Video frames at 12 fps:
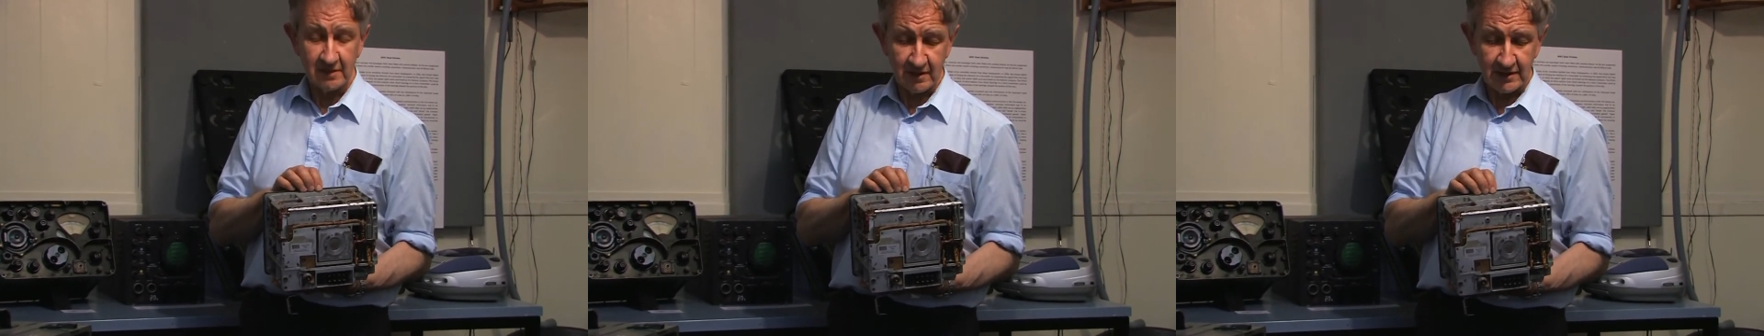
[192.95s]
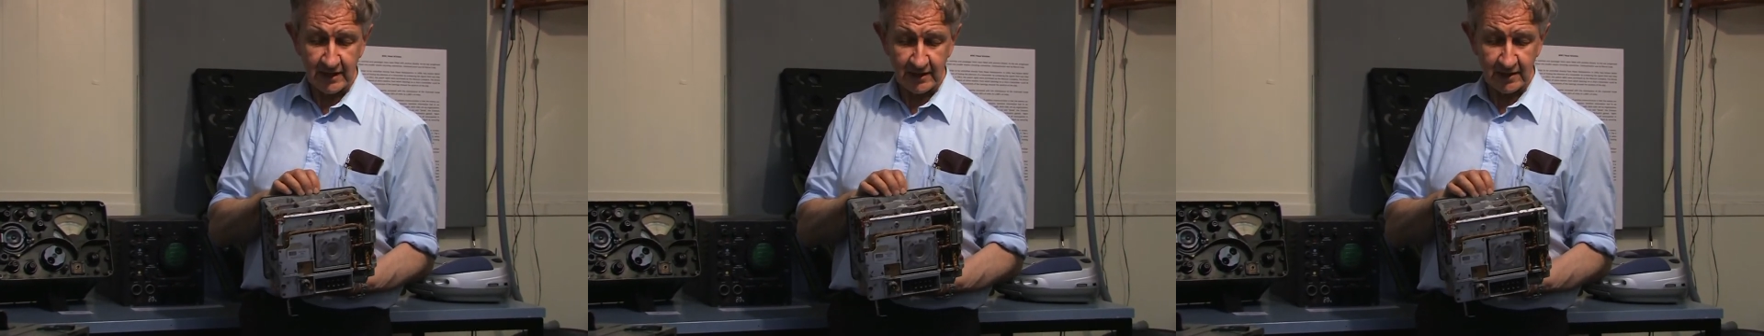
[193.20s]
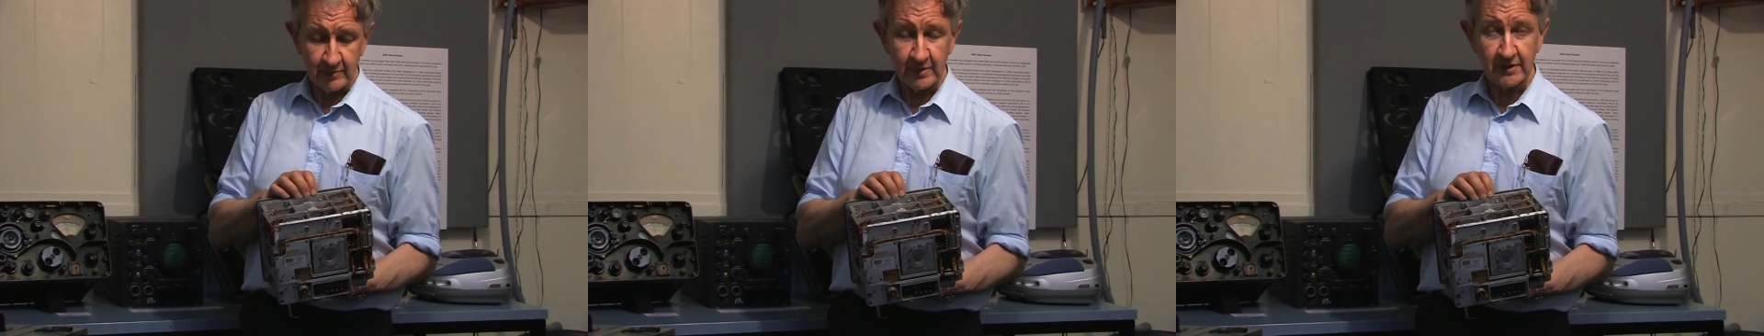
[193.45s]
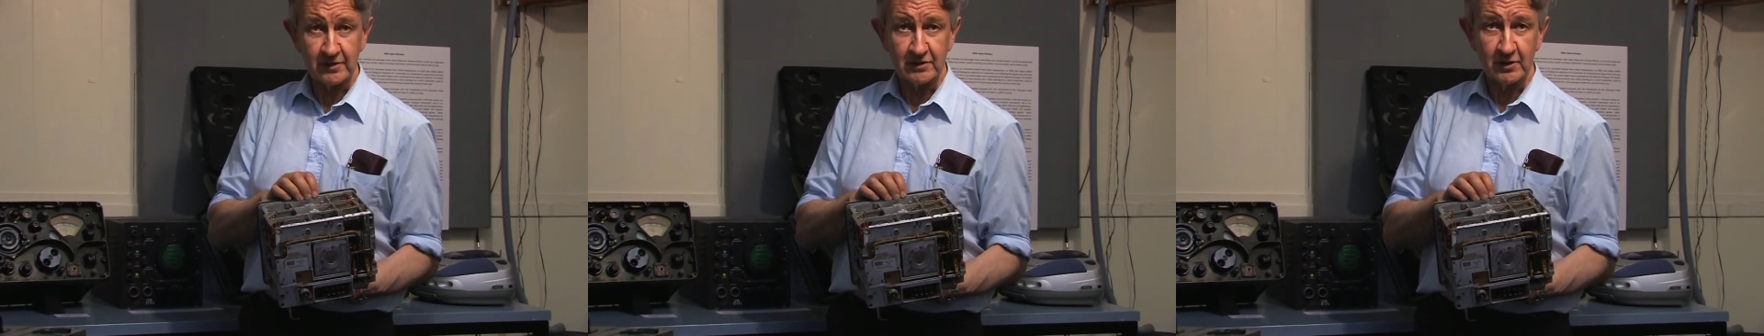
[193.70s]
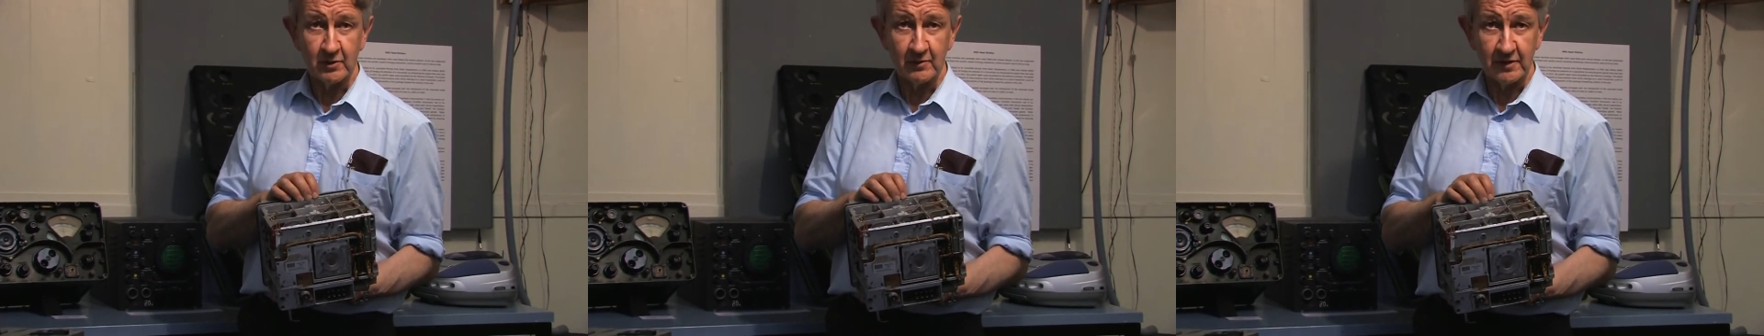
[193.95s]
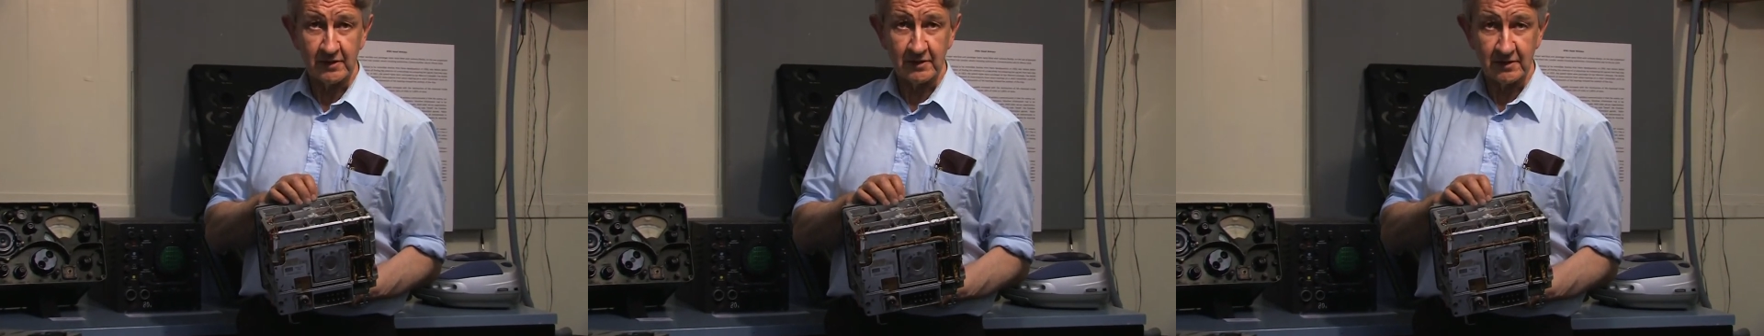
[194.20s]
unlike the British
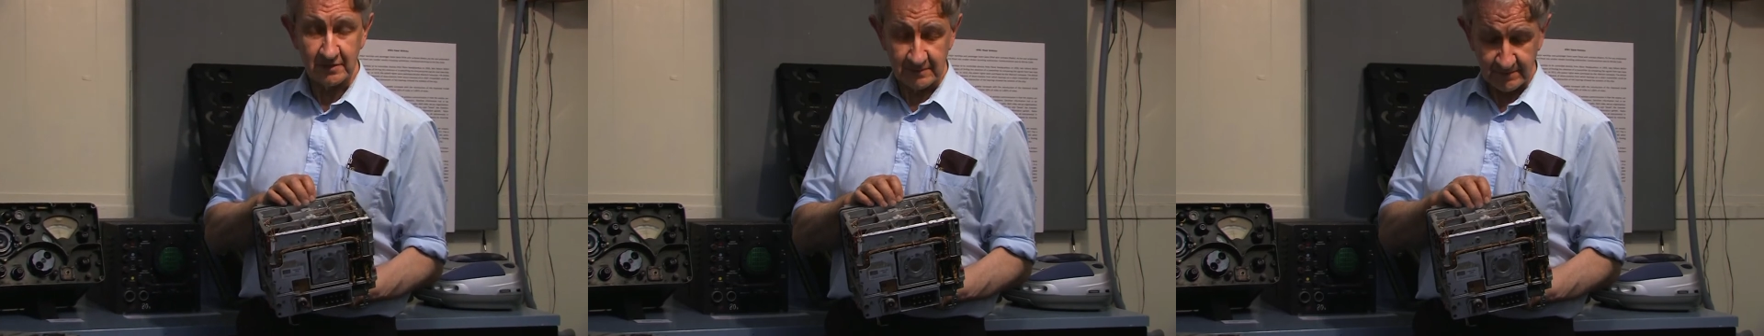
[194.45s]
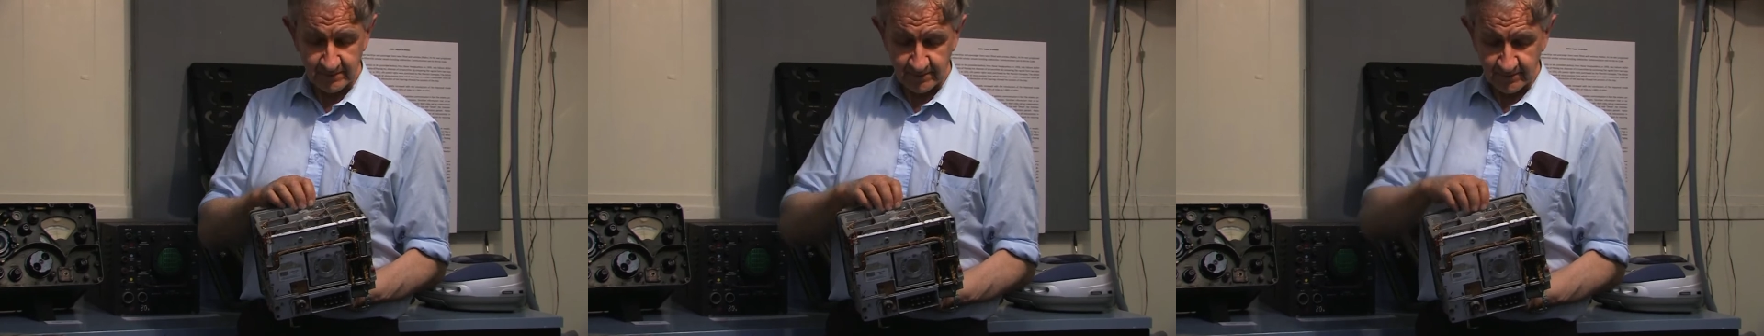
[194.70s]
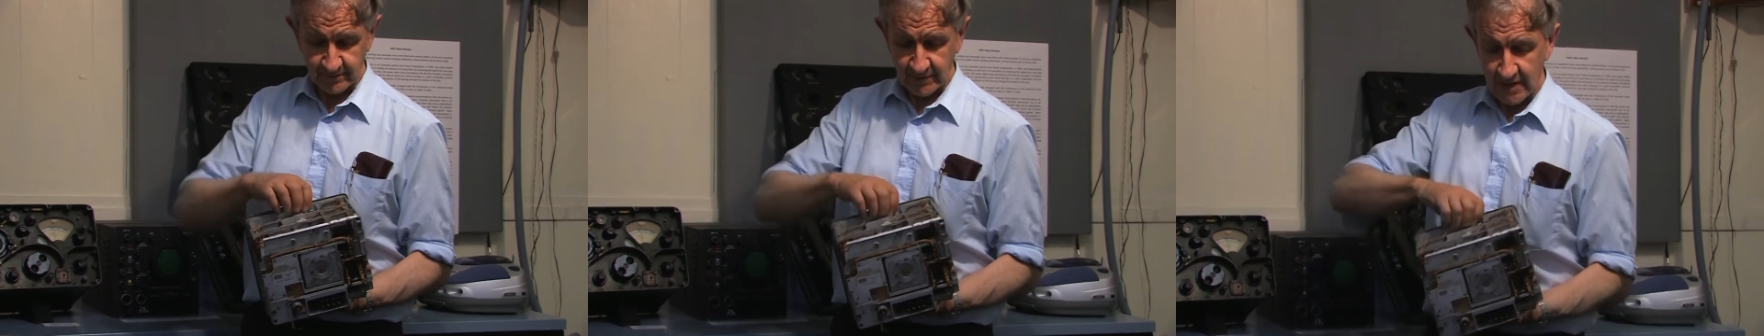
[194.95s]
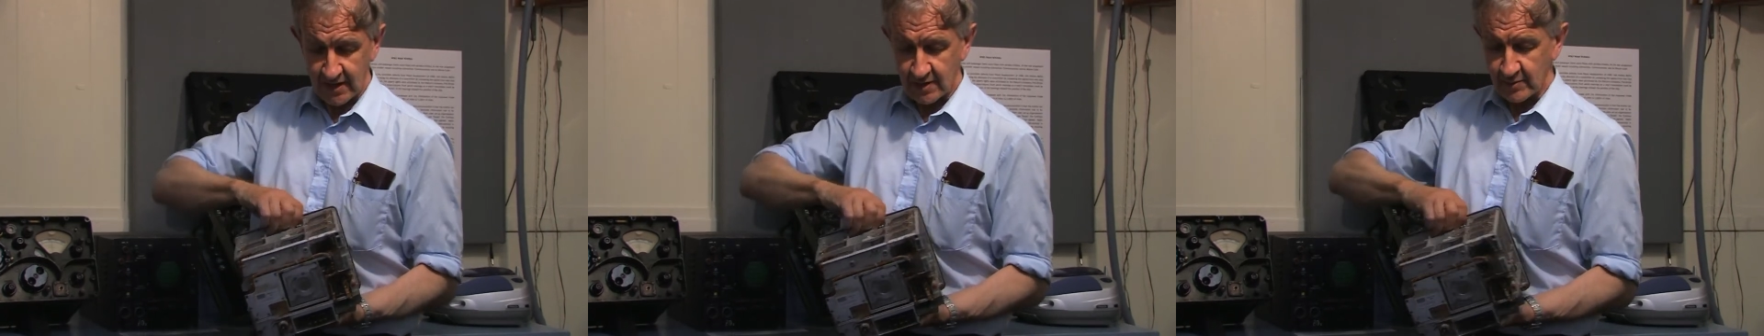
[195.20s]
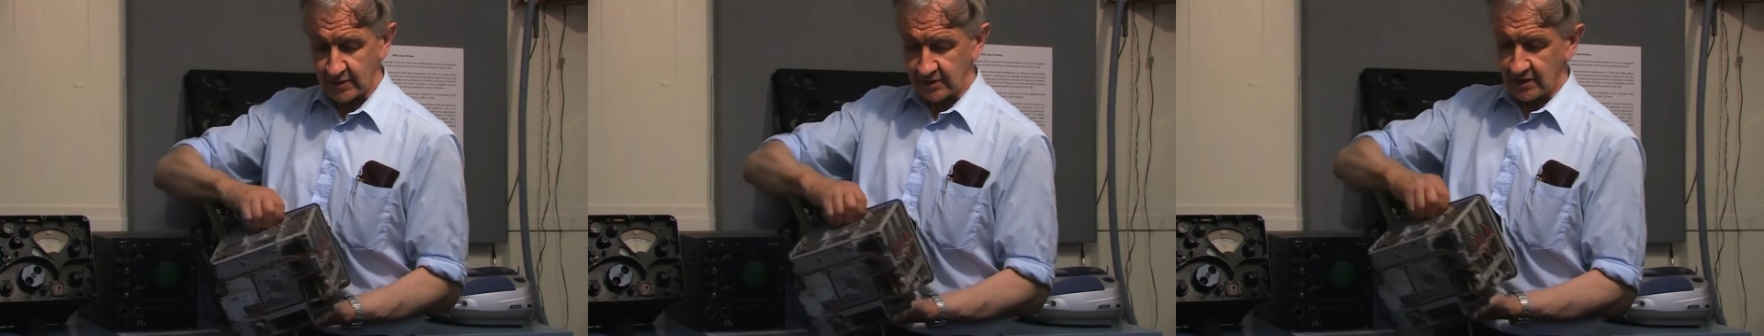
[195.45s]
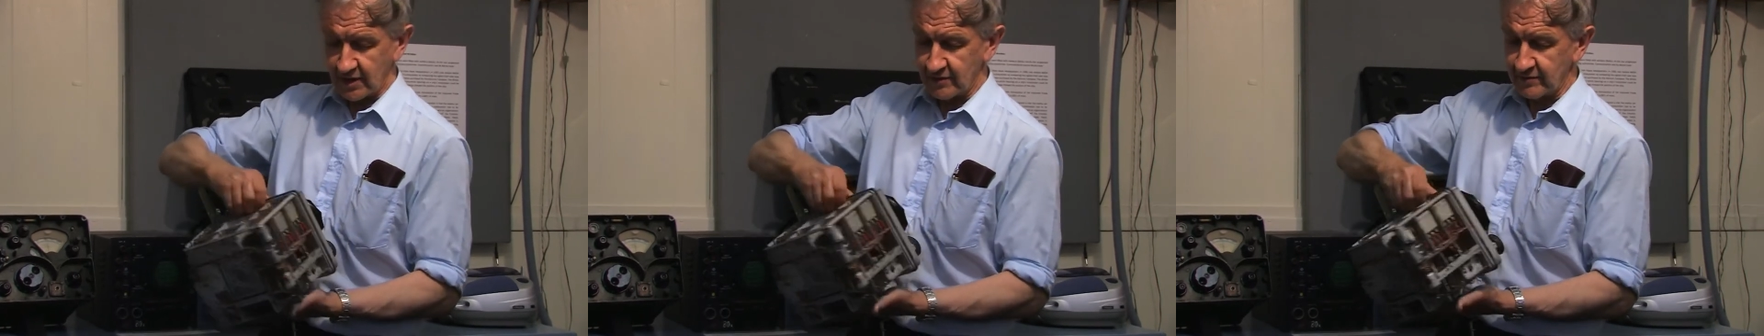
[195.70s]
equivalent.
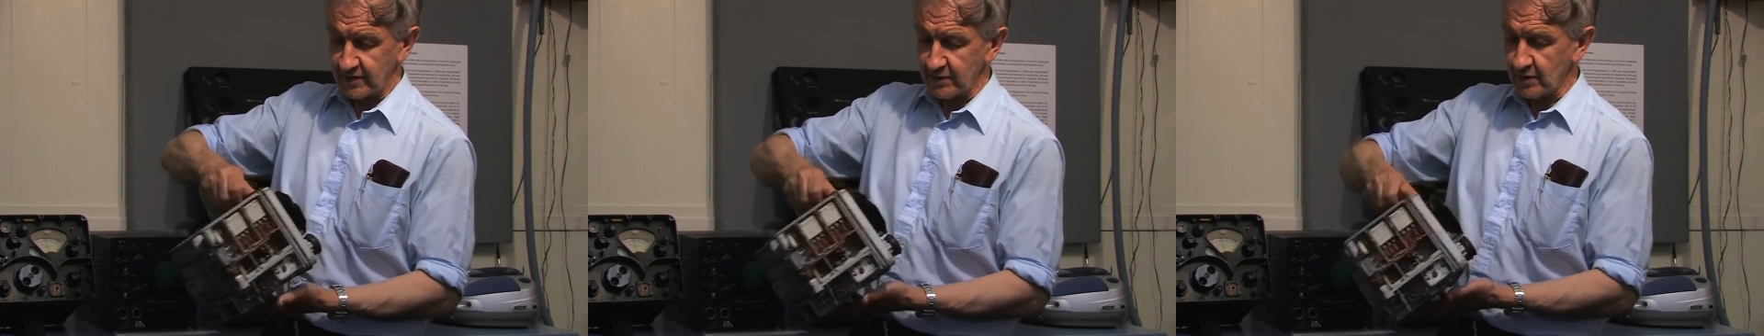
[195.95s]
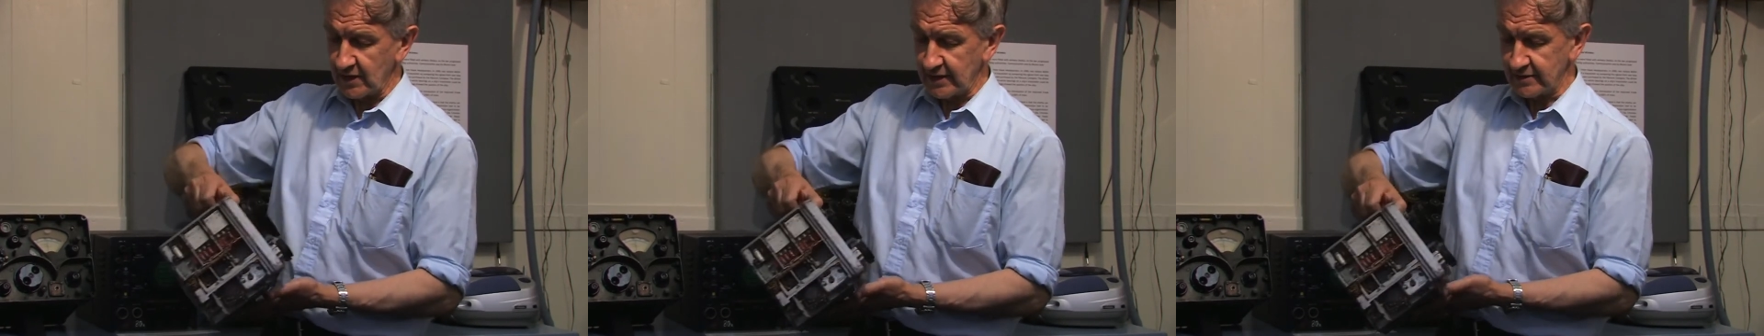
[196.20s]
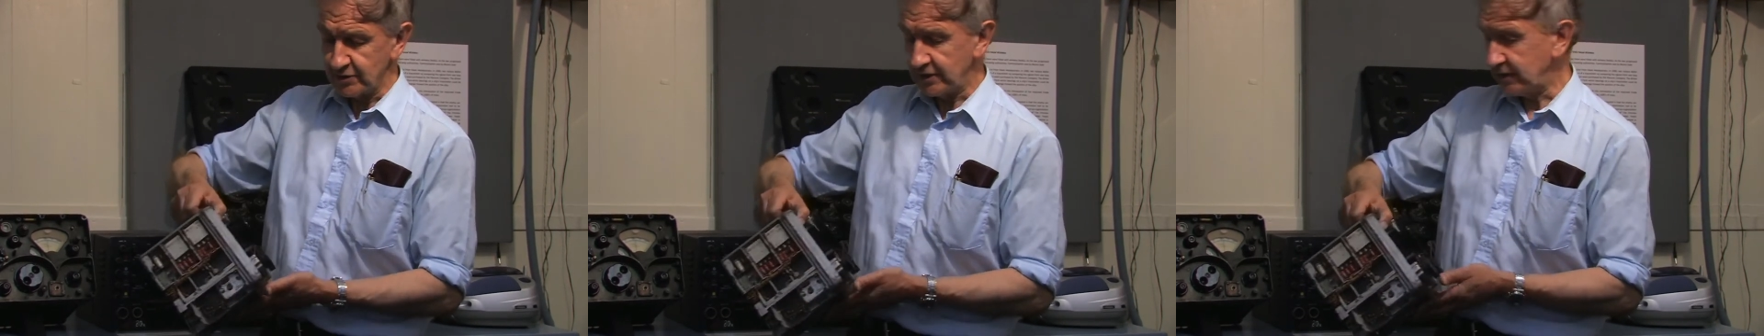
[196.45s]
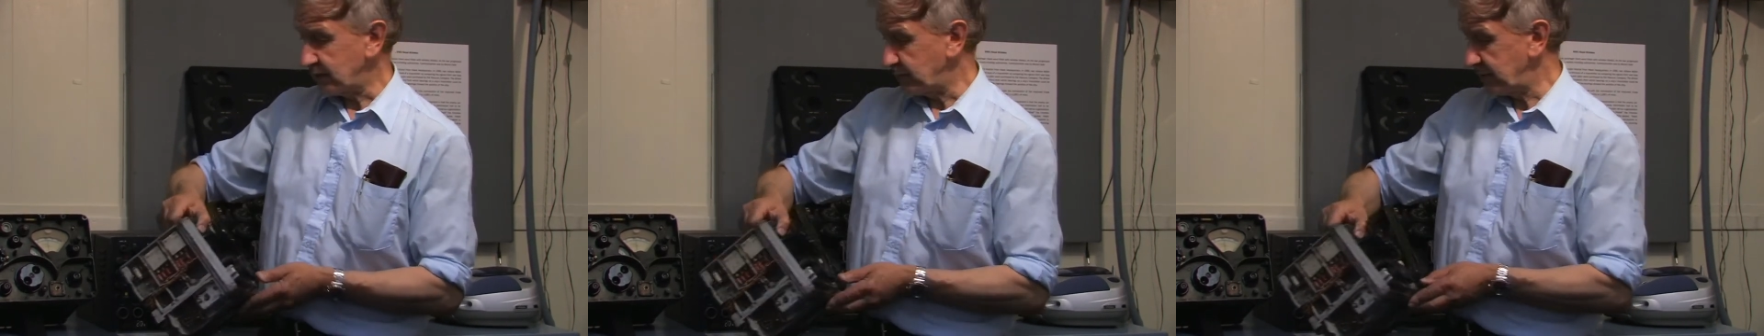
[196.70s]
But a very well engineered